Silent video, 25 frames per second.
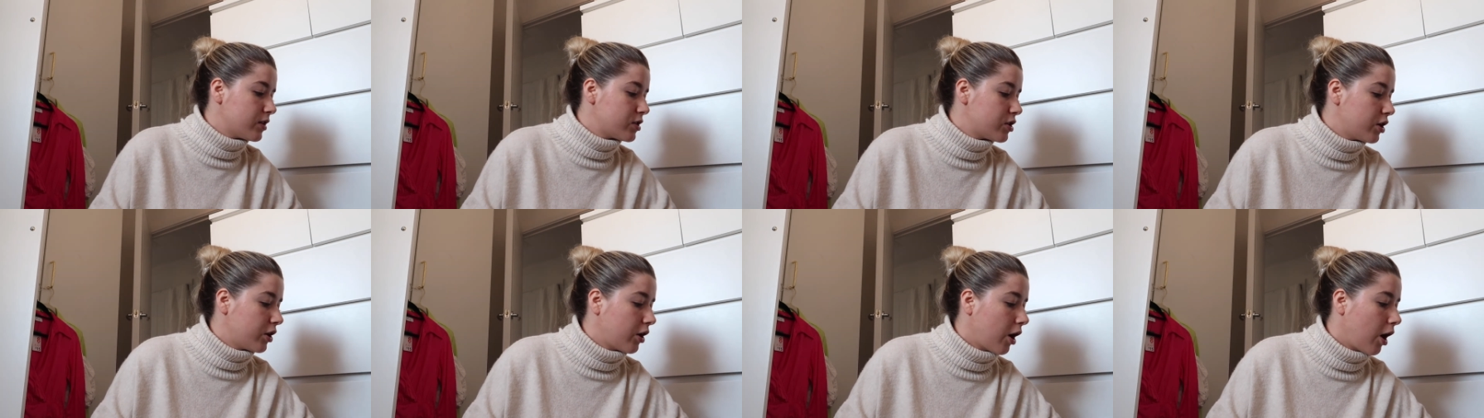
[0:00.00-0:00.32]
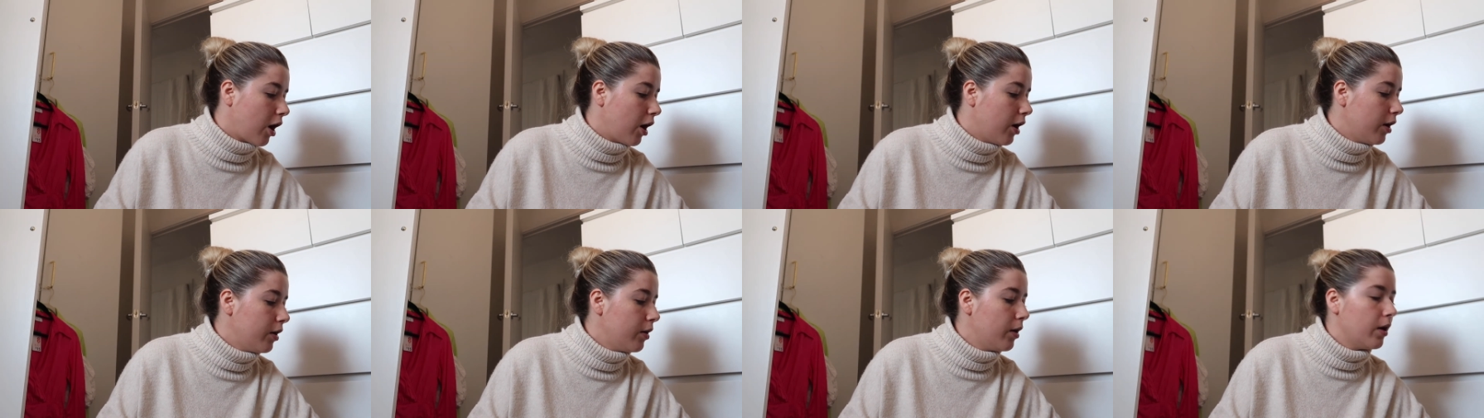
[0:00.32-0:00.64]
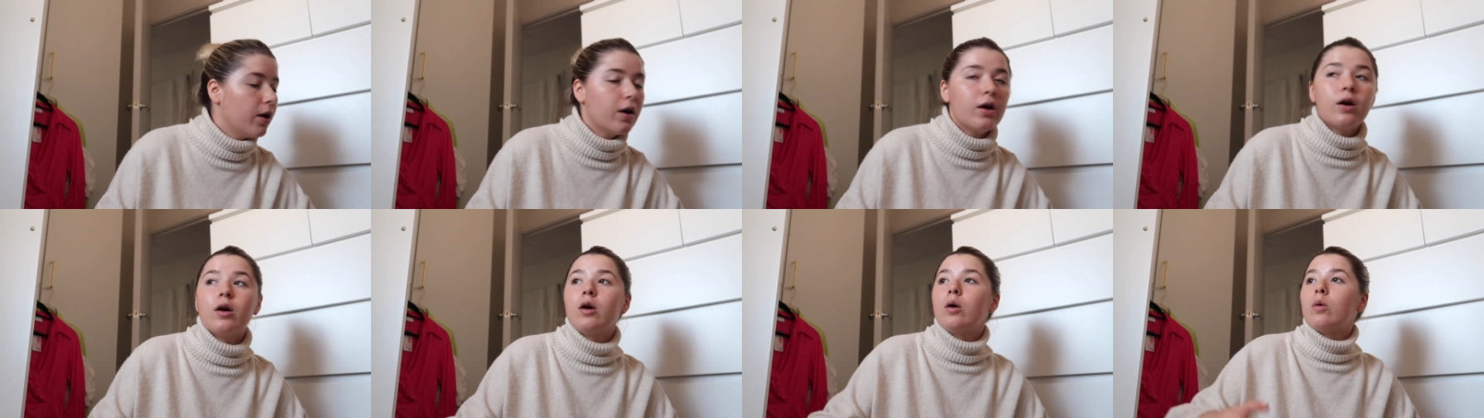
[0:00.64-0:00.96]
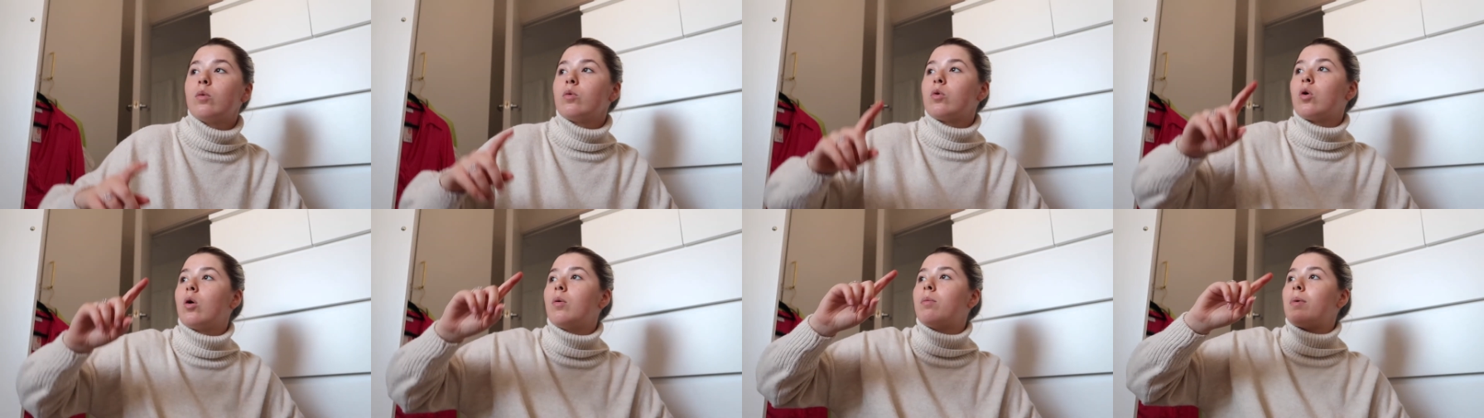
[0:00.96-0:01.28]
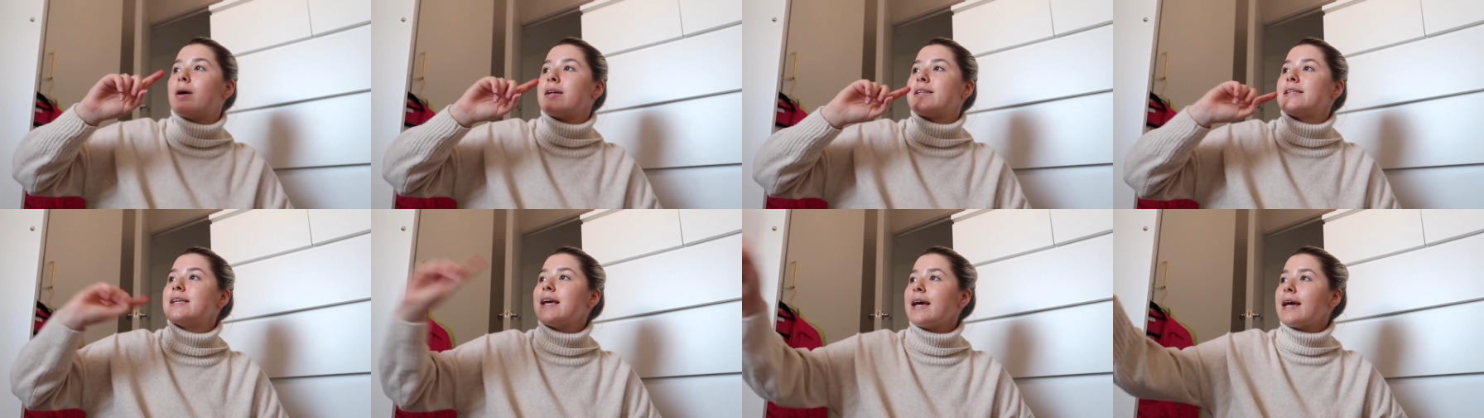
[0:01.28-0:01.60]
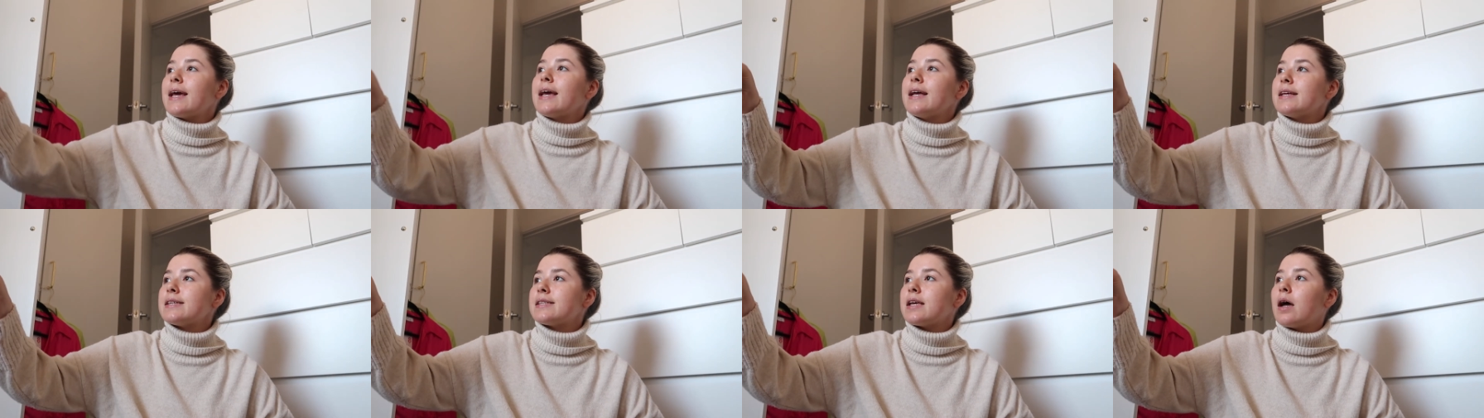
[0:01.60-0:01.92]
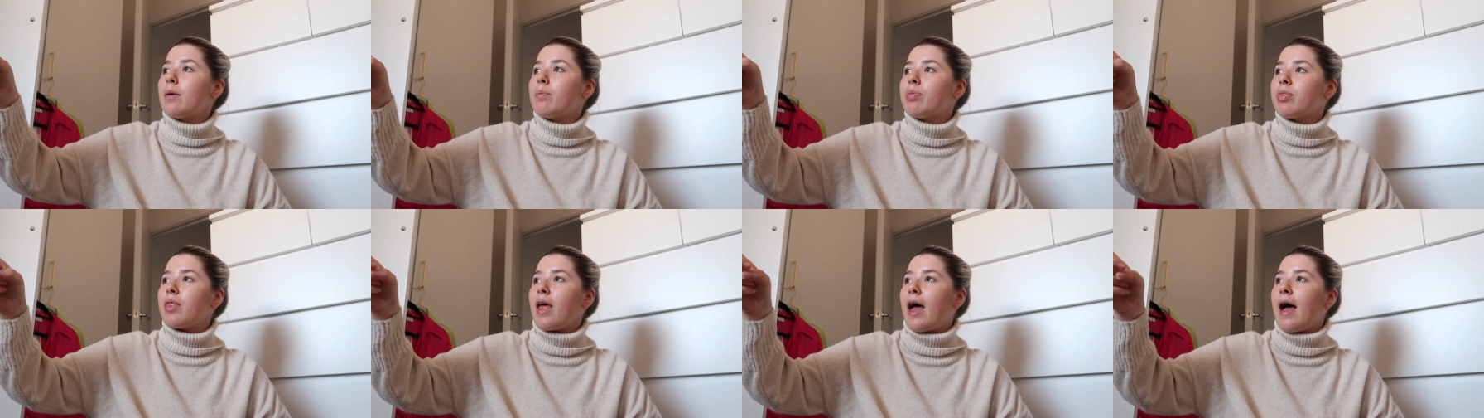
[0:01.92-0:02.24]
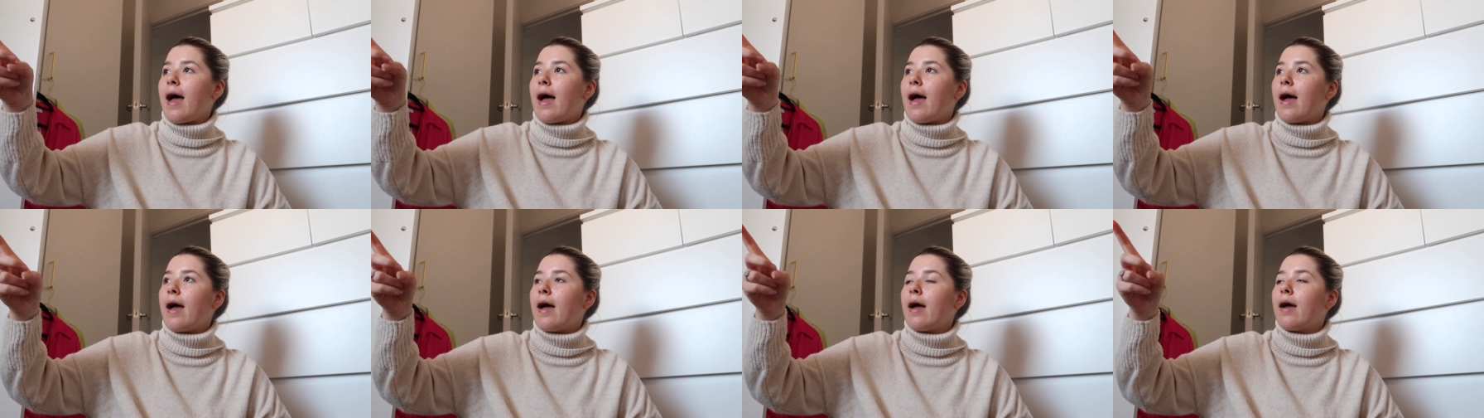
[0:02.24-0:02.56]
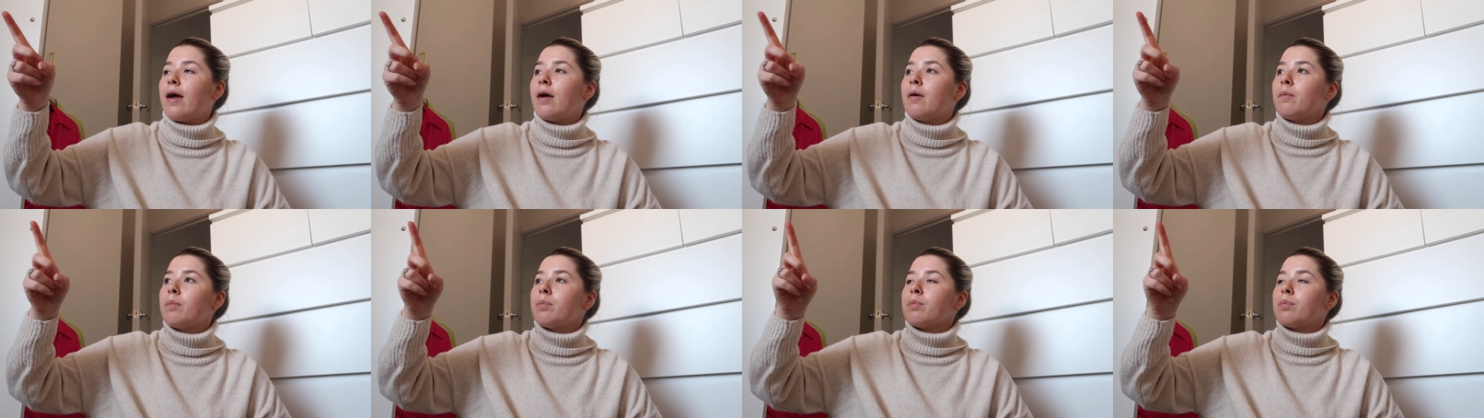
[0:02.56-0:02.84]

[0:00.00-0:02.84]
to go. Got my tickets up there.